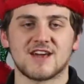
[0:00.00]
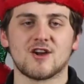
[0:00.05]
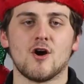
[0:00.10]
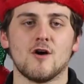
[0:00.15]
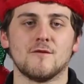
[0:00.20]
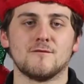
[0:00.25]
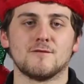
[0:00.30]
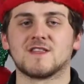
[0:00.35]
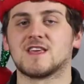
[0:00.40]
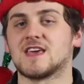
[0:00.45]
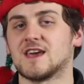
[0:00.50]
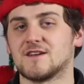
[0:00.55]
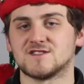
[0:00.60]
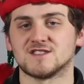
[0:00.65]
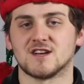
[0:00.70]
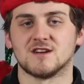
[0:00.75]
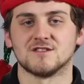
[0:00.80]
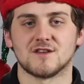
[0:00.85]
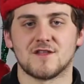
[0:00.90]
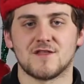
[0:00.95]
off with gifts
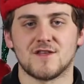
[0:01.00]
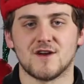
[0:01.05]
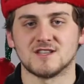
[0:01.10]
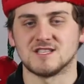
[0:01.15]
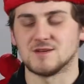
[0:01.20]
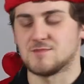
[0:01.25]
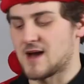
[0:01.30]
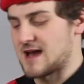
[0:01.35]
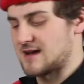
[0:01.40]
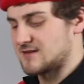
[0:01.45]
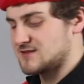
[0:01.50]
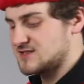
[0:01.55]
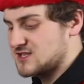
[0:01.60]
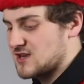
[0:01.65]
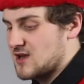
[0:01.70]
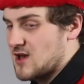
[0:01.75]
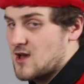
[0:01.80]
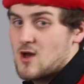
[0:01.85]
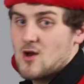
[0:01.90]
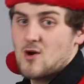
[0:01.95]
under £30,
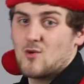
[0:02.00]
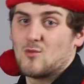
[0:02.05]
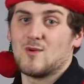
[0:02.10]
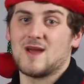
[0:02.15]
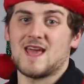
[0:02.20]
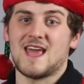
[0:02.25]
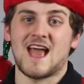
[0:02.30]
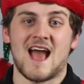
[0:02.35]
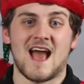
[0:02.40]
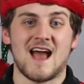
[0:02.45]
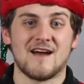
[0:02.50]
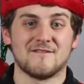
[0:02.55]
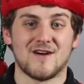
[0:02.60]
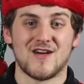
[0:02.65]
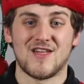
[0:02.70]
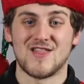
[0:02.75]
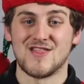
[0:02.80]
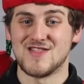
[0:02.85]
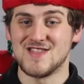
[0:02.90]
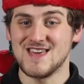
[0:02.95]
we have
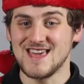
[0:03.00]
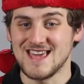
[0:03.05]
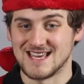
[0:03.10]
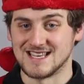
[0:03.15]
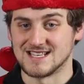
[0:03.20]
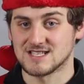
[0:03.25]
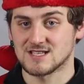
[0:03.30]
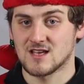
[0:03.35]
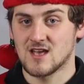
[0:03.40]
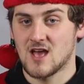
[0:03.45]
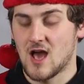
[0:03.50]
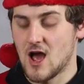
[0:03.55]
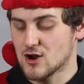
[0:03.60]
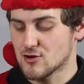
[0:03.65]
these. A